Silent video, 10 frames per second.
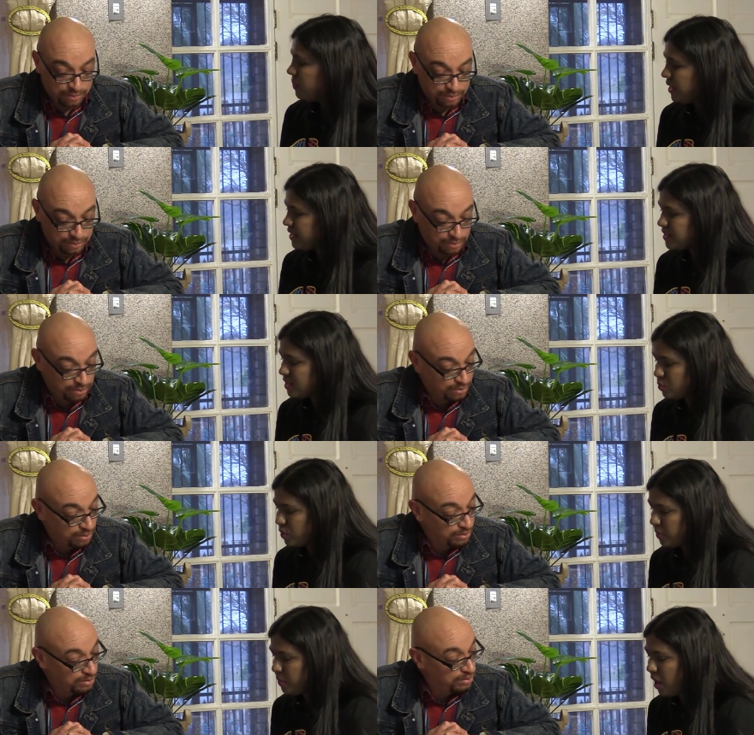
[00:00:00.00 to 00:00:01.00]
Speaker 1: blessed us
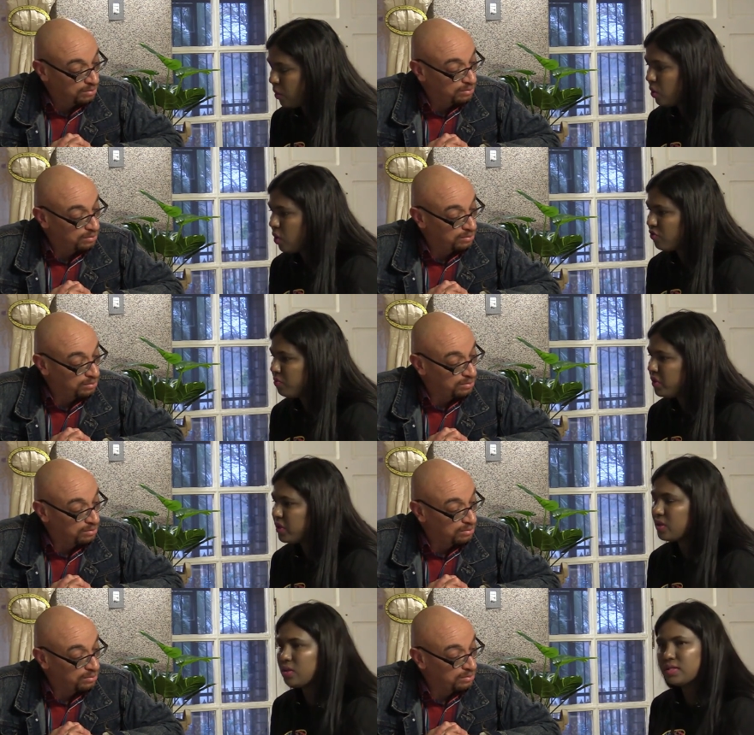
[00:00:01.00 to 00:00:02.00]
with the power of
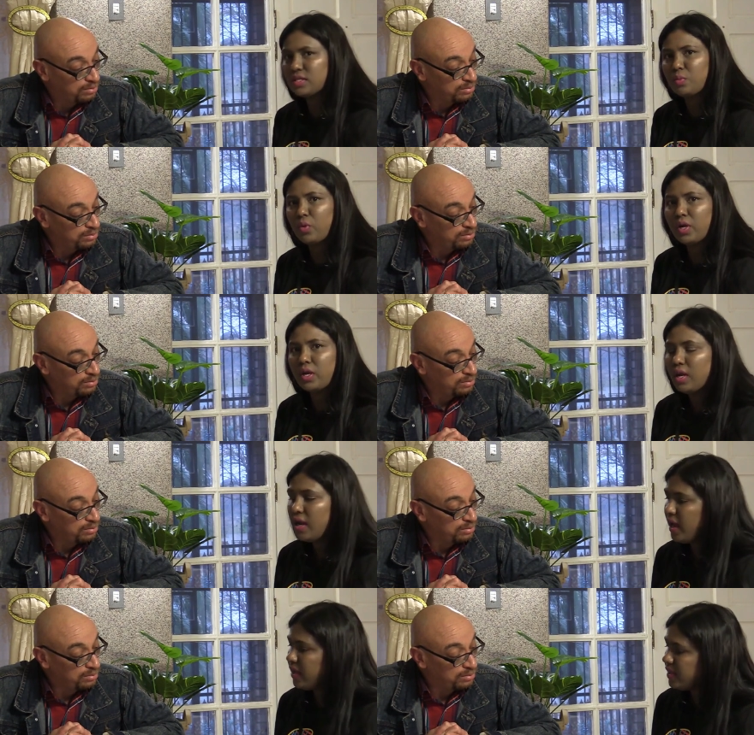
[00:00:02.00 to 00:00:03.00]
miracles this morning.
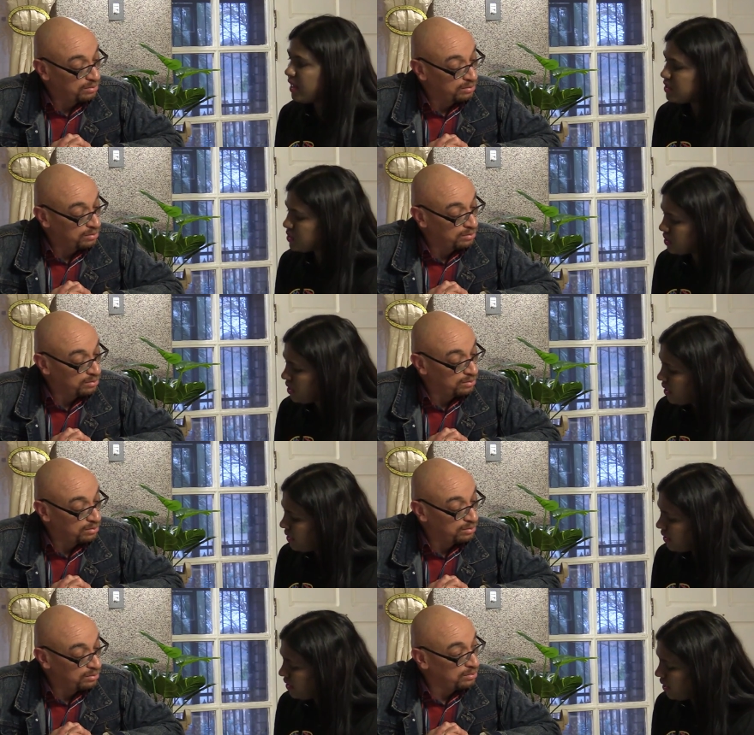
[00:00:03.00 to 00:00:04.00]
And that's
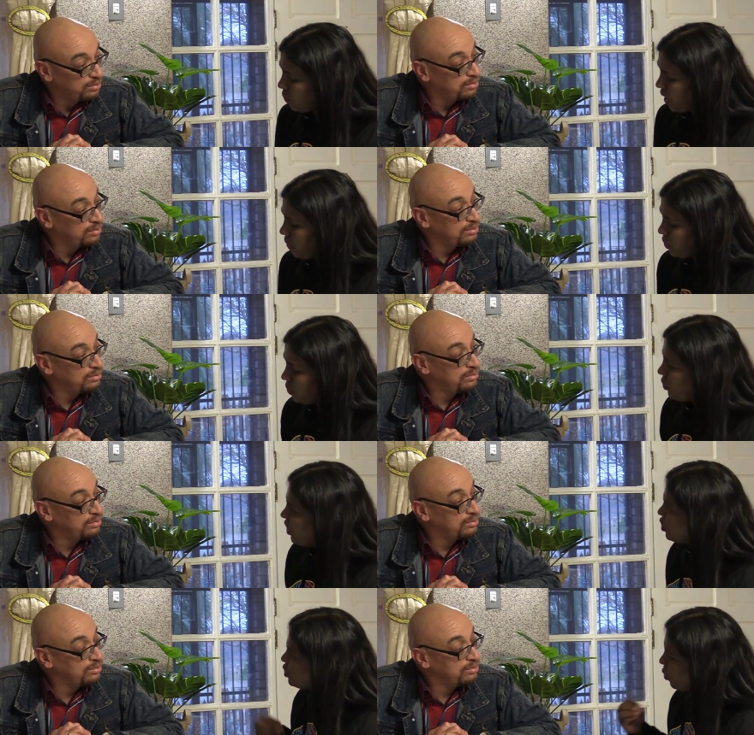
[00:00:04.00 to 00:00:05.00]
the thing where, where
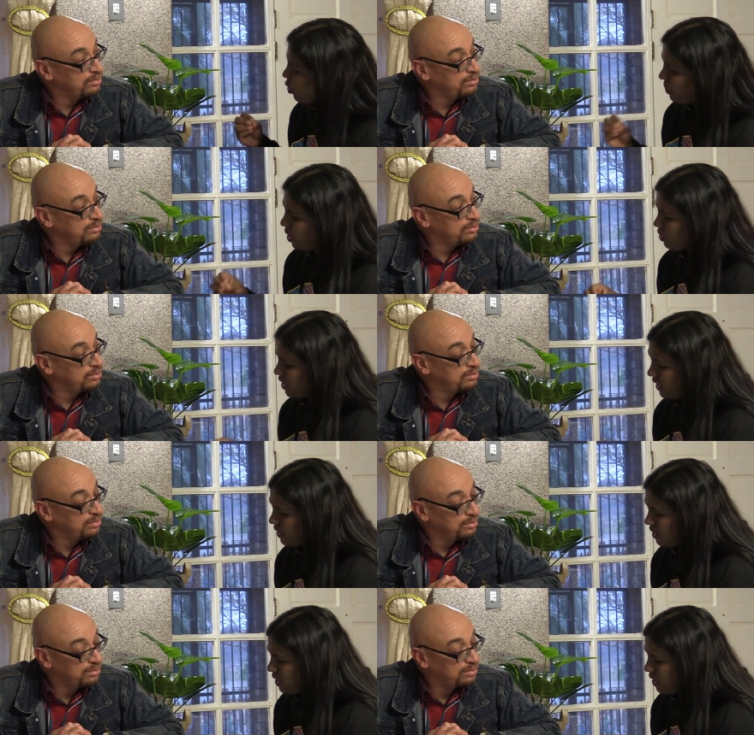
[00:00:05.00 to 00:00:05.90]
you spoke about like